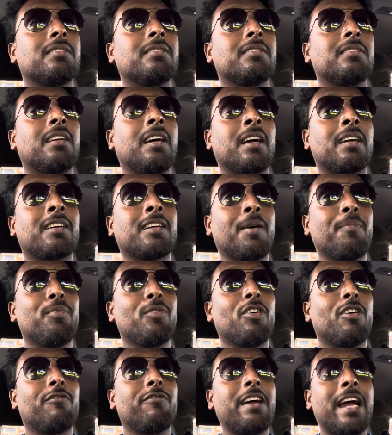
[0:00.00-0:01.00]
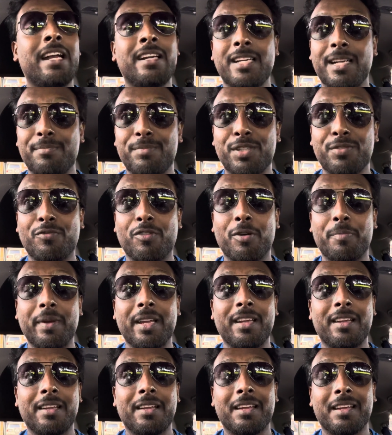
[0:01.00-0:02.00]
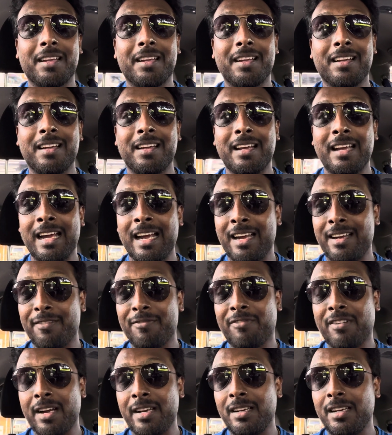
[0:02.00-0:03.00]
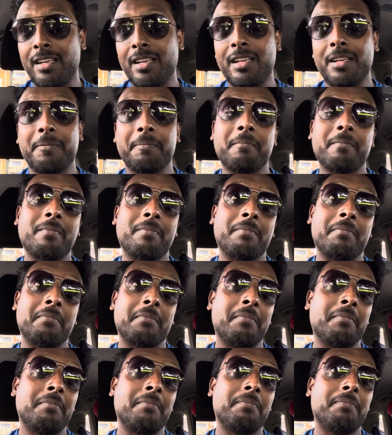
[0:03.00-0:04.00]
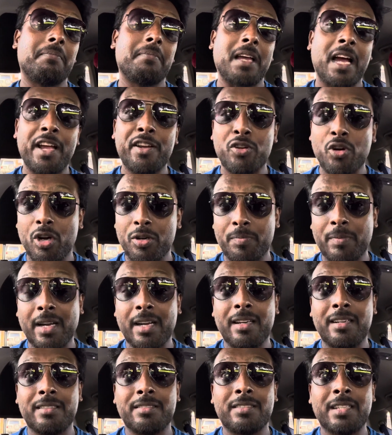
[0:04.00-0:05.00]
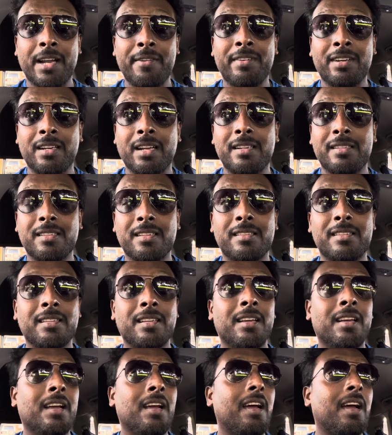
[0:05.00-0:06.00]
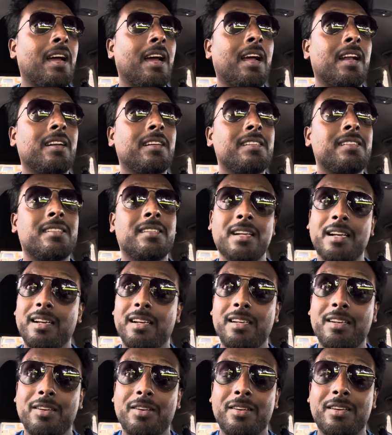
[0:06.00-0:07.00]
a couple of attempts for me, and finally I got my driving license. And still